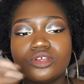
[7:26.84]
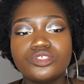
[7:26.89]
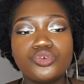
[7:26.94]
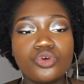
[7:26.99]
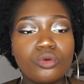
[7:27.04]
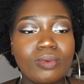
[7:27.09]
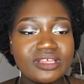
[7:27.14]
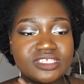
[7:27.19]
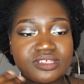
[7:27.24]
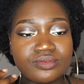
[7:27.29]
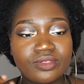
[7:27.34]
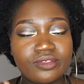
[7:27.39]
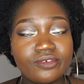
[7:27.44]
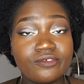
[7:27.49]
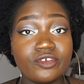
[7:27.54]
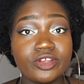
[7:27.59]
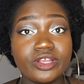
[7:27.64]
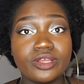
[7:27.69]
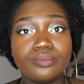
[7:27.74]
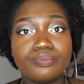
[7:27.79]
talk about something that I'm
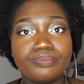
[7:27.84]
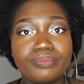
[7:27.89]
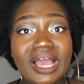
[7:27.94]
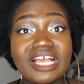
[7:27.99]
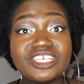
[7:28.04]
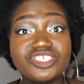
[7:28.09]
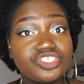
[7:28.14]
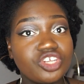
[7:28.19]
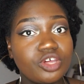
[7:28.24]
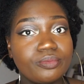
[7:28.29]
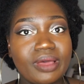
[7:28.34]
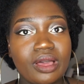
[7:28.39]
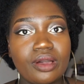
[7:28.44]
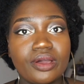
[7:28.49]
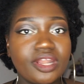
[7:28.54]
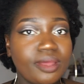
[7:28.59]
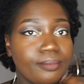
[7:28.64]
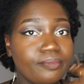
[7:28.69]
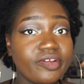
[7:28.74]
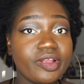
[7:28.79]
very passionate about,
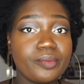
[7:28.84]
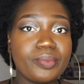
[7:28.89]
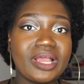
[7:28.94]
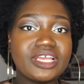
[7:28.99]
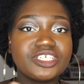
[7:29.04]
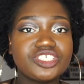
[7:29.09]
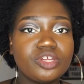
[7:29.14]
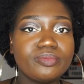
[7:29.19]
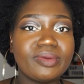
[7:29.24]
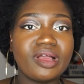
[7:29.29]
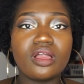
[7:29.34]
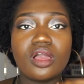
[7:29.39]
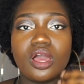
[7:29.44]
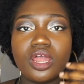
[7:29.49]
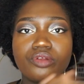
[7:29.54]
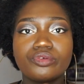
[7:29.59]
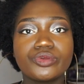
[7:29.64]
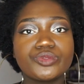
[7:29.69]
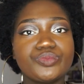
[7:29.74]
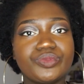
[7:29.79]
and I'm very passionate about
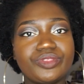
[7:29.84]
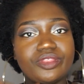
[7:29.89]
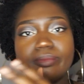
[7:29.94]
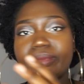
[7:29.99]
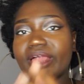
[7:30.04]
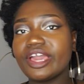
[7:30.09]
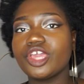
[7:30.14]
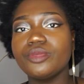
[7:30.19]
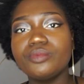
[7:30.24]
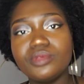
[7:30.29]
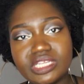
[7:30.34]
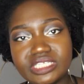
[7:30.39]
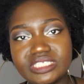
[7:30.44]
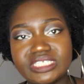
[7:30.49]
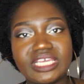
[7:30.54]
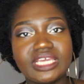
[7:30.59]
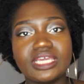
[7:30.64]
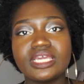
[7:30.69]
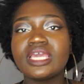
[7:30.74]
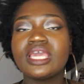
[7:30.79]
colorism in the black
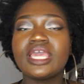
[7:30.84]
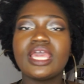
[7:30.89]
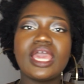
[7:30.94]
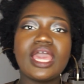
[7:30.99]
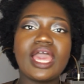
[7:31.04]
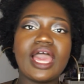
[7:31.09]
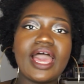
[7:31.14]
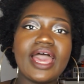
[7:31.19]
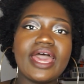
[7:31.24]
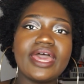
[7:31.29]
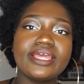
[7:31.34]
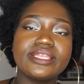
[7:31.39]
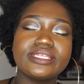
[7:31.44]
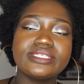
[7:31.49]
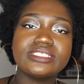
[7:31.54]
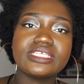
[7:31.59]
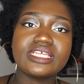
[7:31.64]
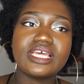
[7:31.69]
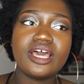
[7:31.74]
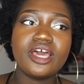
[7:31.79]
community,
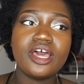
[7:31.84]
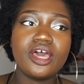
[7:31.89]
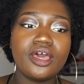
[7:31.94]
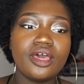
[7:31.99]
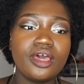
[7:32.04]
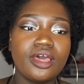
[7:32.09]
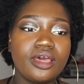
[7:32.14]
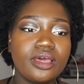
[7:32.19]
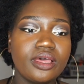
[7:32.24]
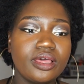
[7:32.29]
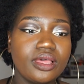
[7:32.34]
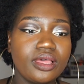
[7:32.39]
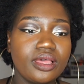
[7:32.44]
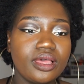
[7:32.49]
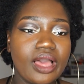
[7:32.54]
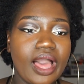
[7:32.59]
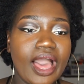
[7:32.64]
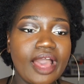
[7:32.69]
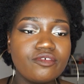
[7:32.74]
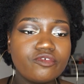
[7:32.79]
and
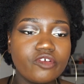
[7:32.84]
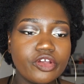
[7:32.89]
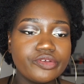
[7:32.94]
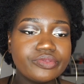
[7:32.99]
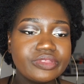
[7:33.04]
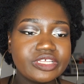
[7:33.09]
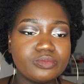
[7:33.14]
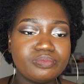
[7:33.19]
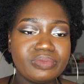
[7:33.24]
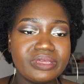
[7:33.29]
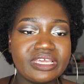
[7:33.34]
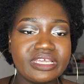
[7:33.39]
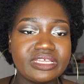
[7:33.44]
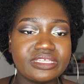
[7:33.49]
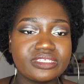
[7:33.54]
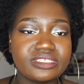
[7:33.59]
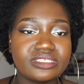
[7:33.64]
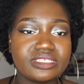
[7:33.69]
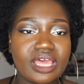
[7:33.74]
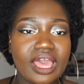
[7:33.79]
I wrote this
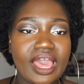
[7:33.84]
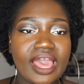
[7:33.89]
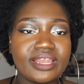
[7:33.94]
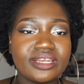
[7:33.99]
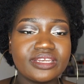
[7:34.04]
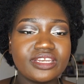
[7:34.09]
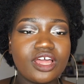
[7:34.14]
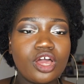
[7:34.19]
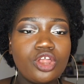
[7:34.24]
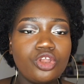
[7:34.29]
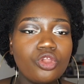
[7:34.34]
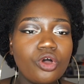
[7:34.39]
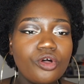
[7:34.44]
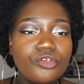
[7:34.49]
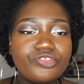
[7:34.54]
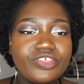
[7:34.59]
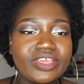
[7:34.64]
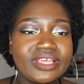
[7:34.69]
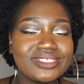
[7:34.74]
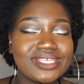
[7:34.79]
piece, and a lot
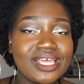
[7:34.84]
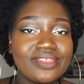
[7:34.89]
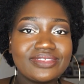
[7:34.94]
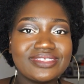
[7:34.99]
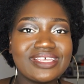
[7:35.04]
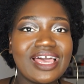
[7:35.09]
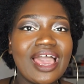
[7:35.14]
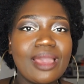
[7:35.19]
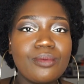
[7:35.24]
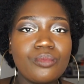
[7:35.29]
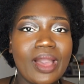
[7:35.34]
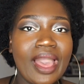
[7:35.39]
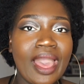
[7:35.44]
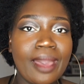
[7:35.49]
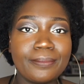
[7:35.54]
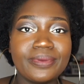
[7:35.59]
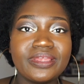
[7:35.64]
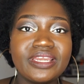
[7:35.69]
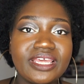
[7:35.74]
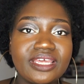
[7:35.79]
of things at the time were
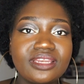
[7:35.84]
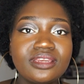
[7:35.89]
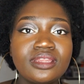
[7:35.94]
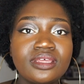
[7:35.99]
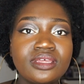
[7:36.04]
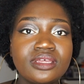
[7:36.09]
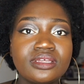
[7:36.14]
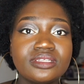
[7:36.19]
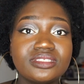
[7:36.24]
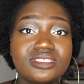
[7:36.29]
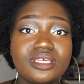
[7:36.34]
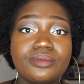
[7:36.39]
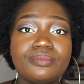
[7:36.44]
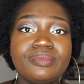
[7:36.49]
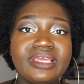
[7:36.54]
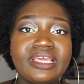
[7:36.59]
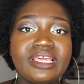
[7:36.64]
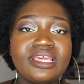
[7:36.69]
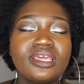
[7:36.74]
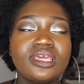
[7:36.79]
happening to
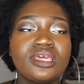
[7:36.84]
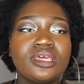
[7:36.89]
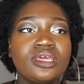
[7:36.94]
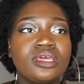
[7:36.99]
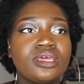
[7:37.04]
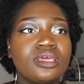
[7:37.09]
me,